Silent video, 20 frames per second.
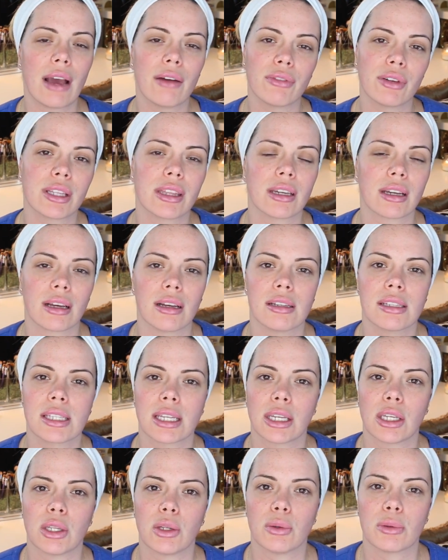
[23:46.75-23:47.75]
everything else
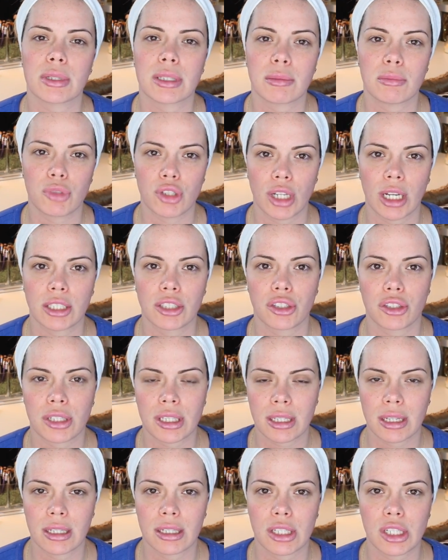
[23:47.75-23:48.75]
that you subject your
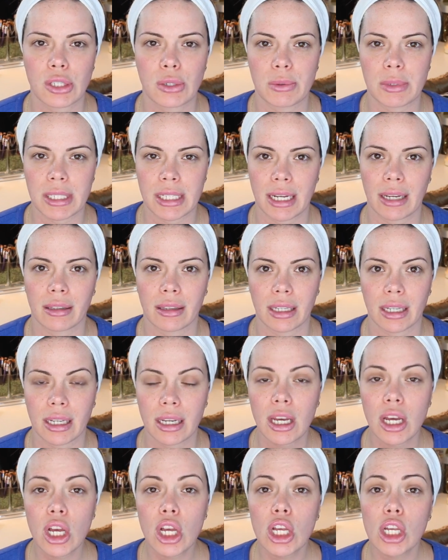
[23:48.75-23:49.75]
skin to daily.